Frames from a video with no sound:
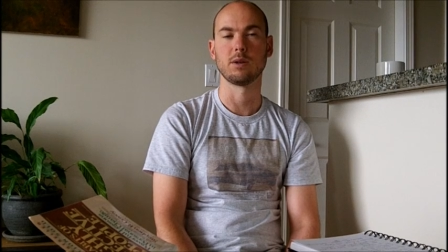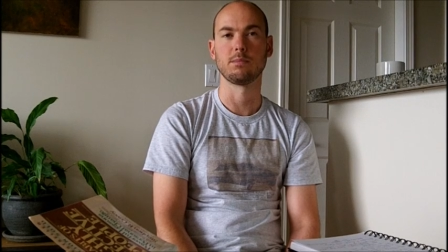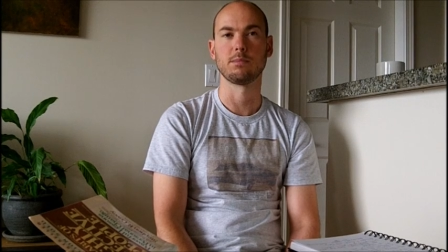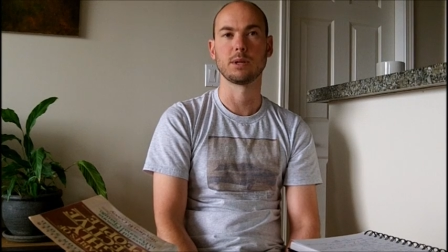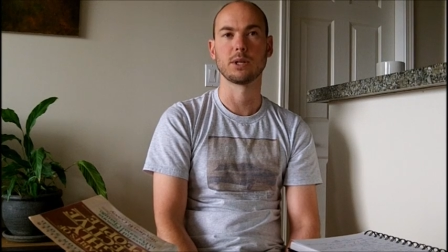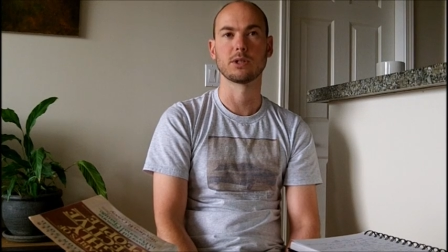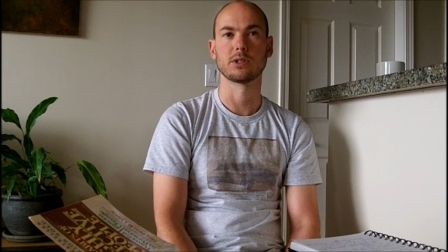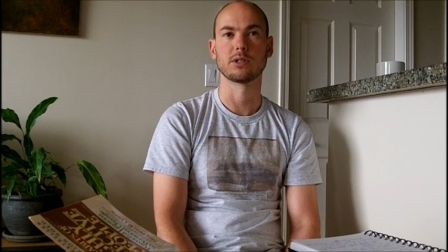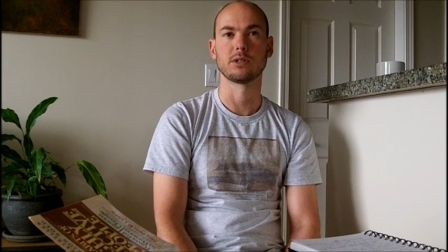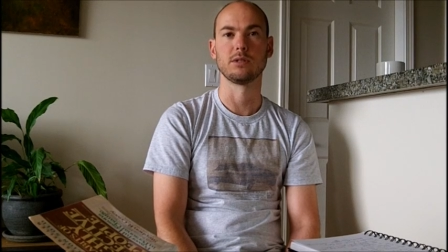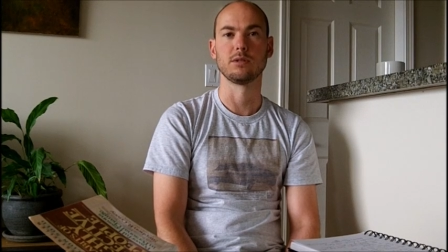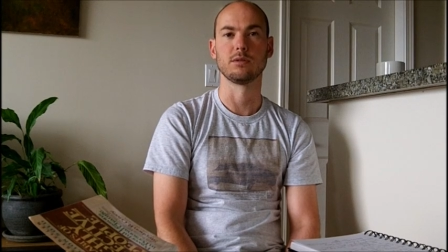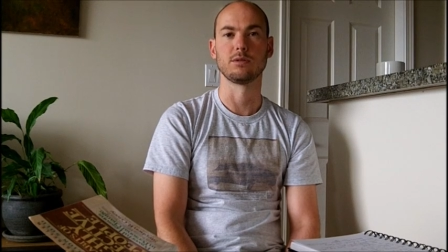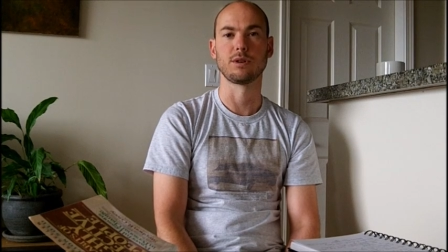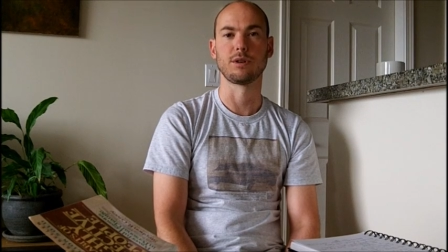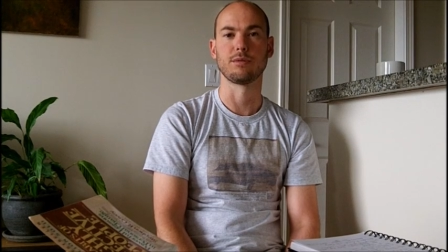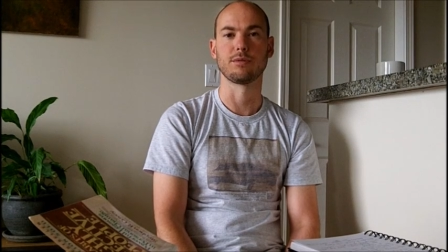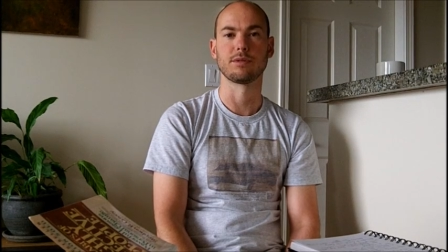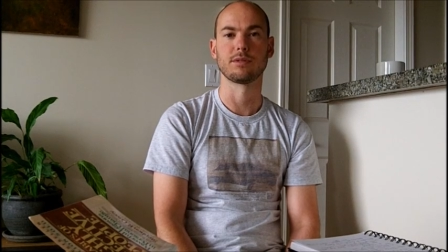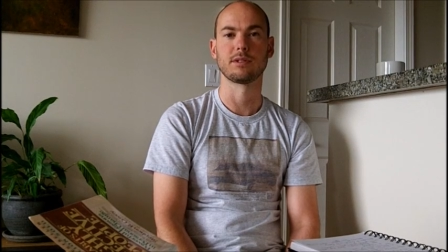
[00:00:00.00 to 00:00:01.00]
personal
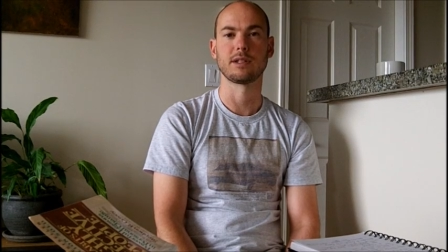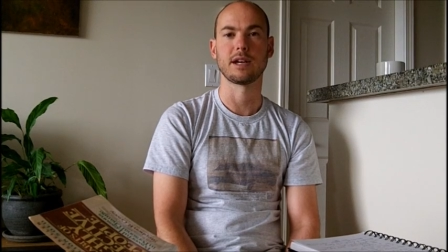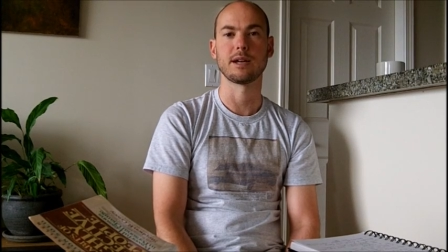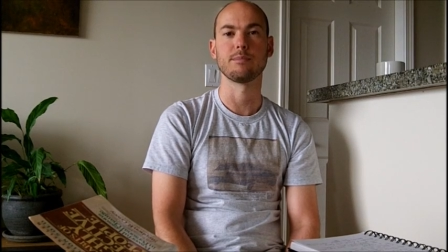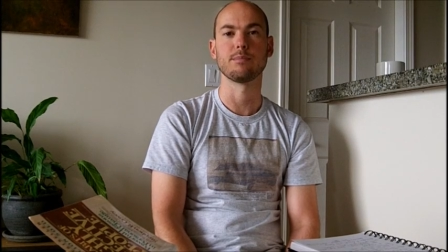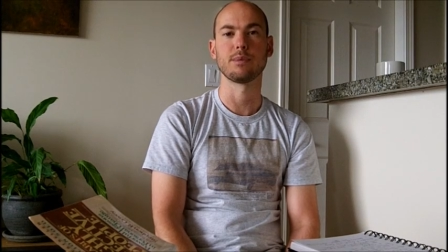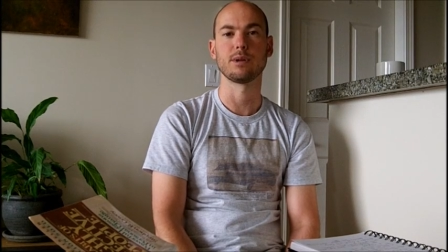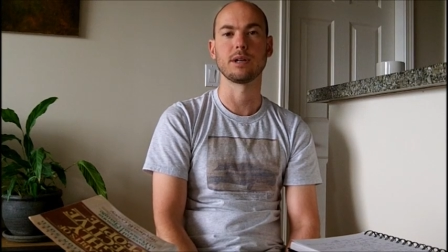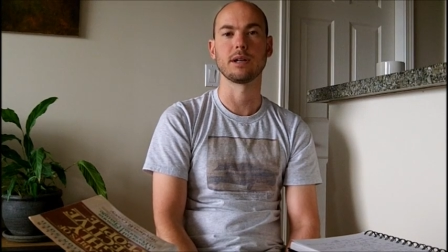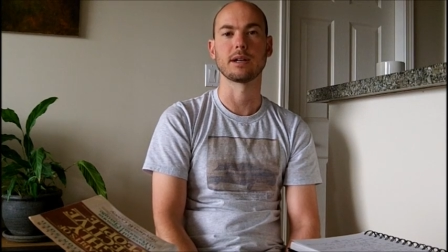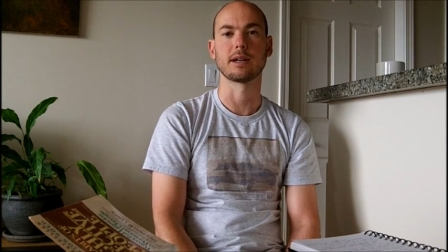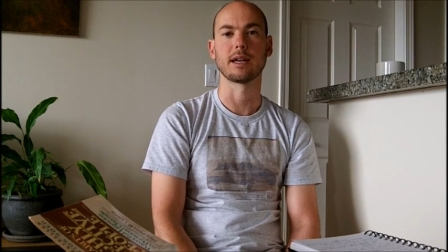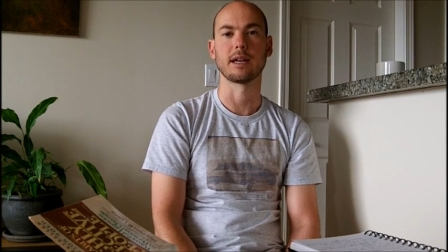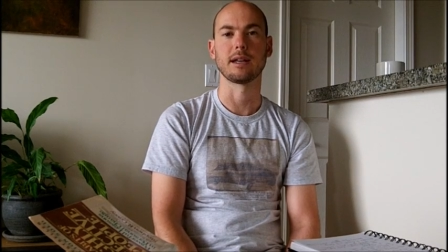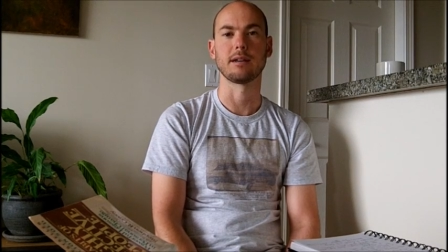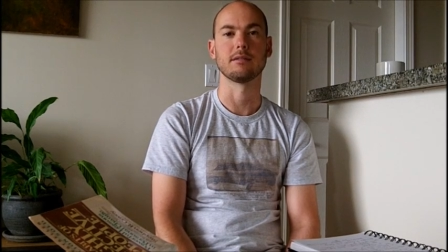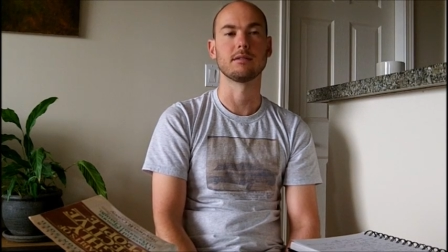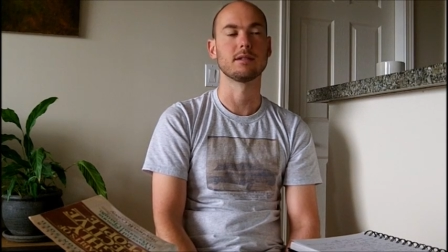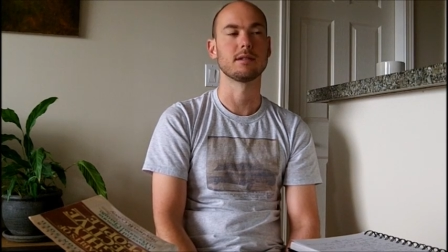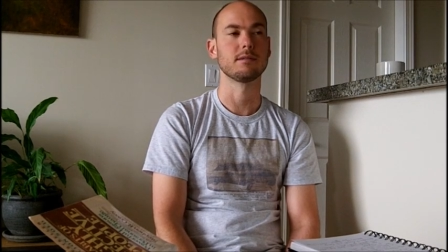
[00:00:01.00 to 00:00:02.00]
growth type book.
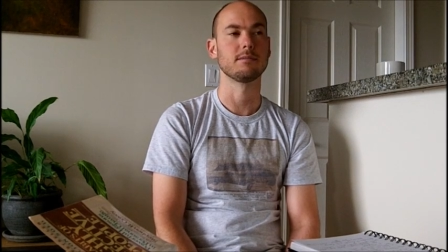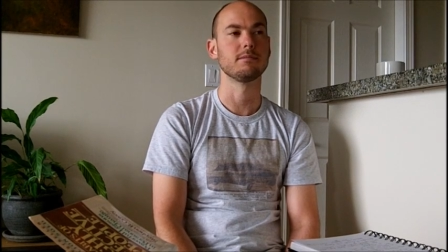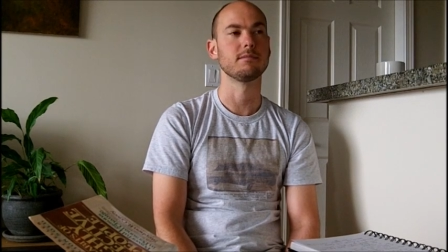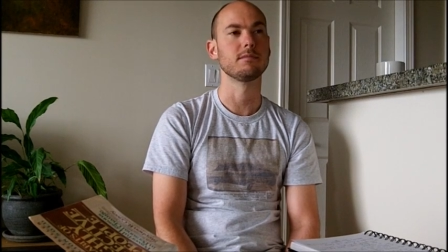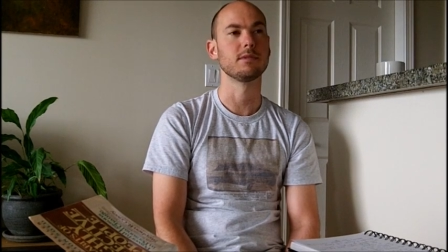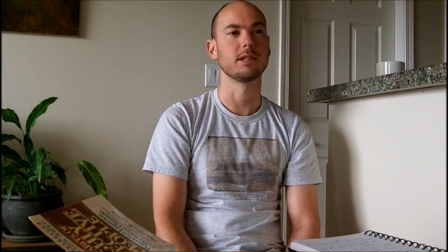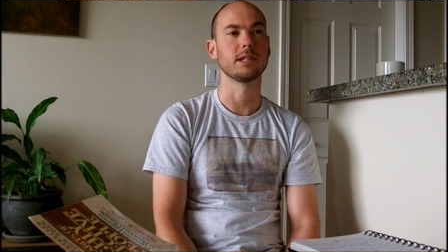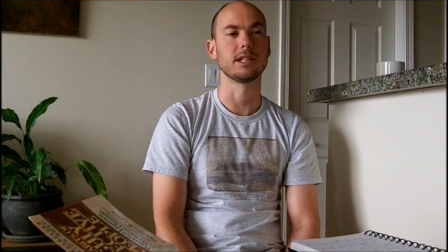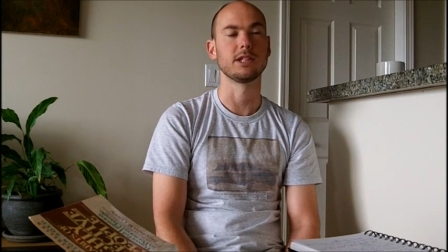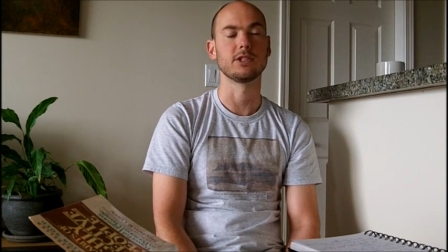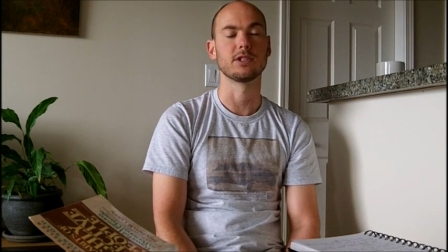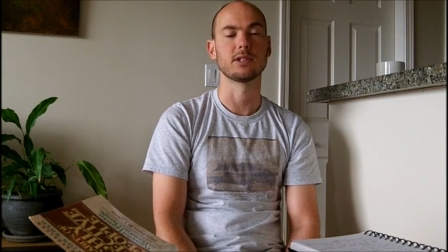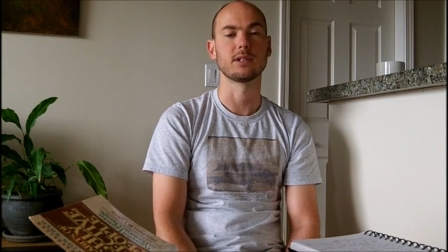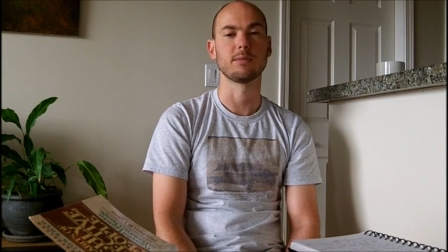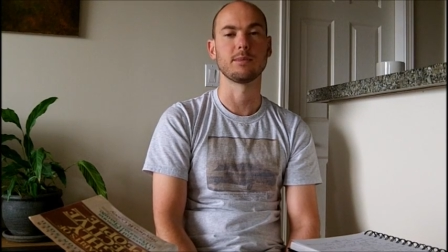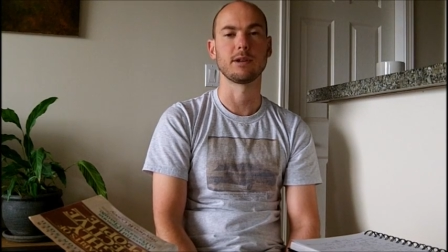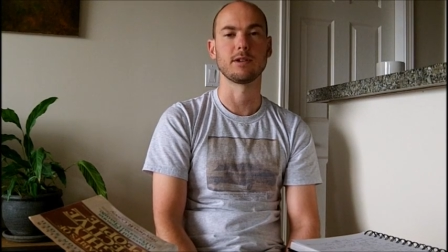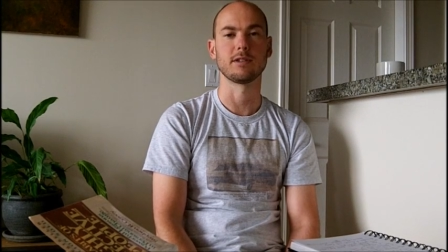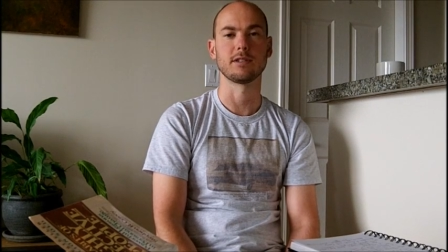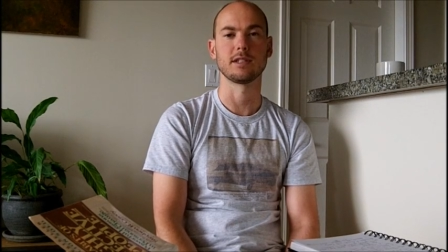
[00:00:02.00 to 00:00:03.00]
And it's really just
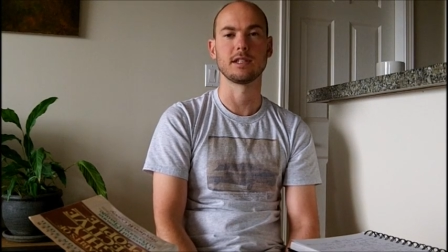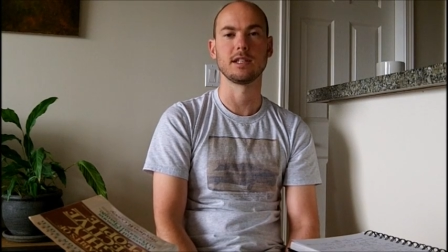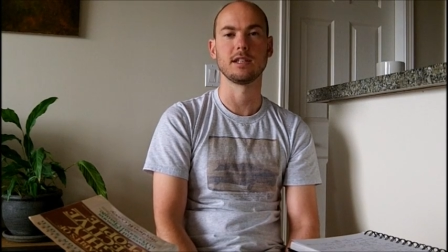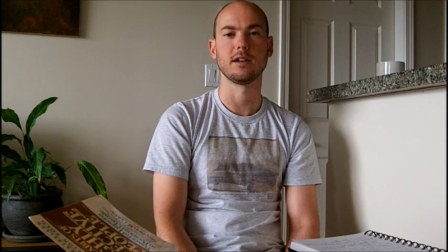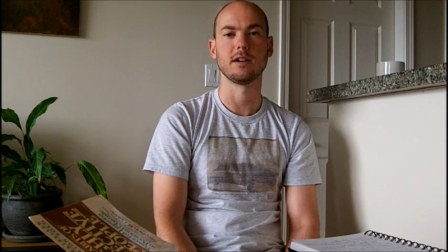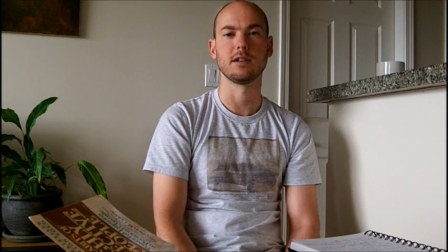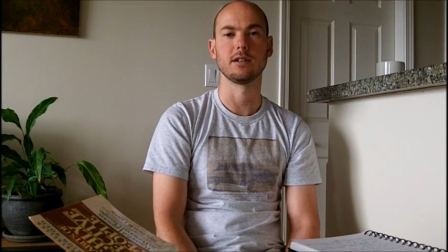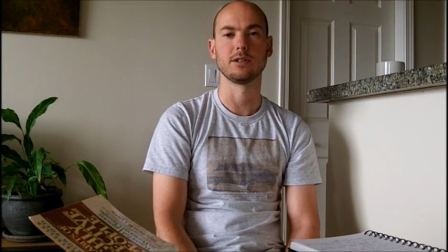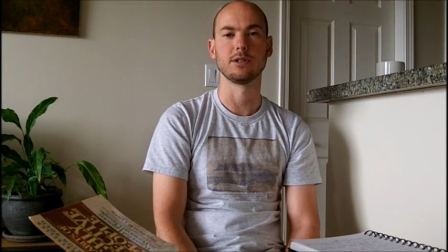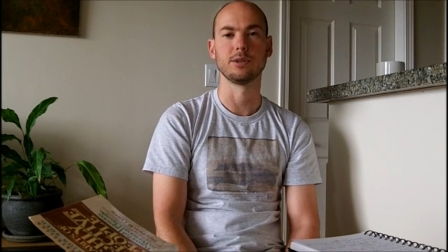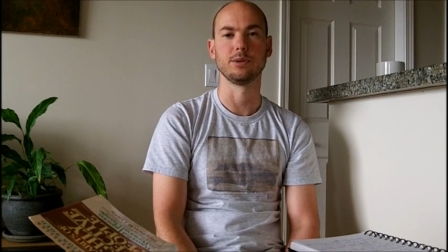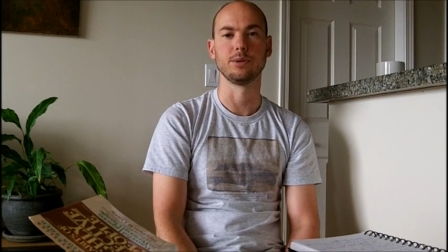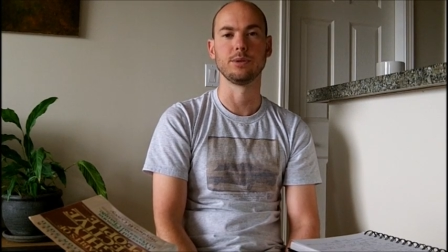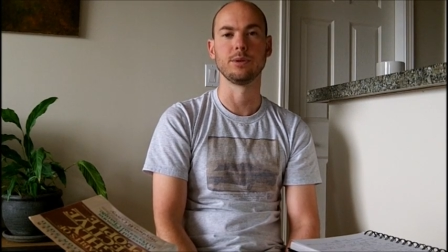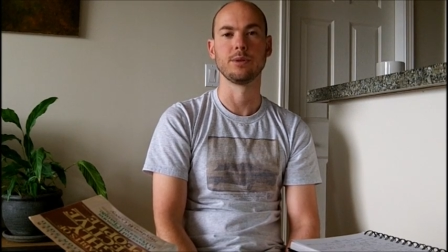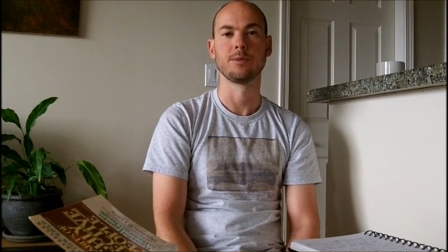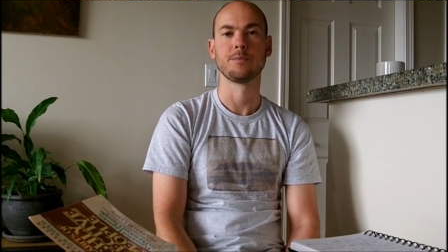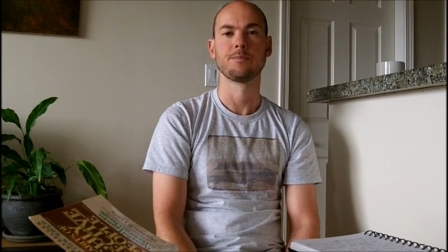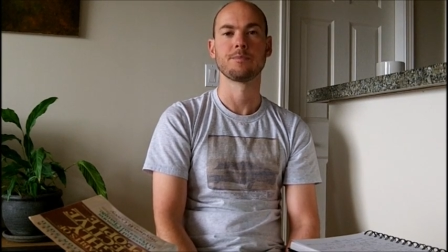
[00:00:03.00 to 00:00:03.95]
about a seagull who